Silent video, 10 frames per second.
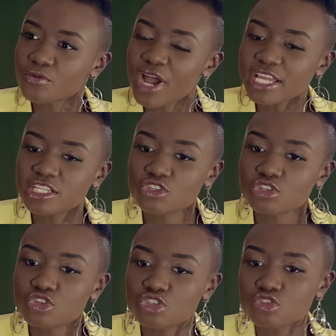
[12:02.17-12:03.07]
Why did
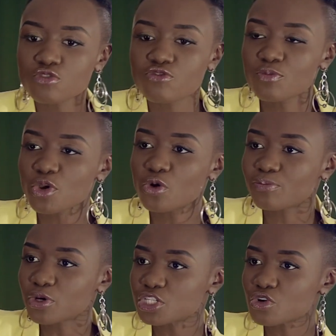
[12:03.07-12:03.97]
you choose to form your
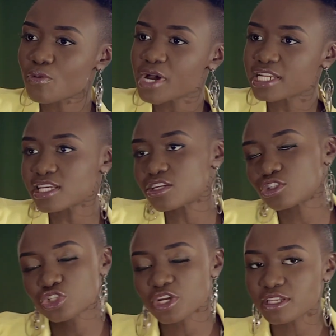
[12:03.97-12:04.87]
own political party and
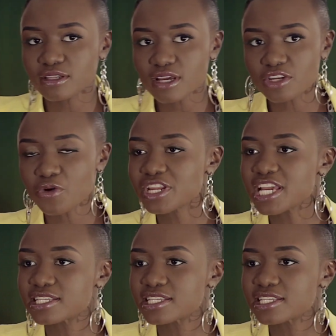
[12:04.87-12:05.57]
not join an already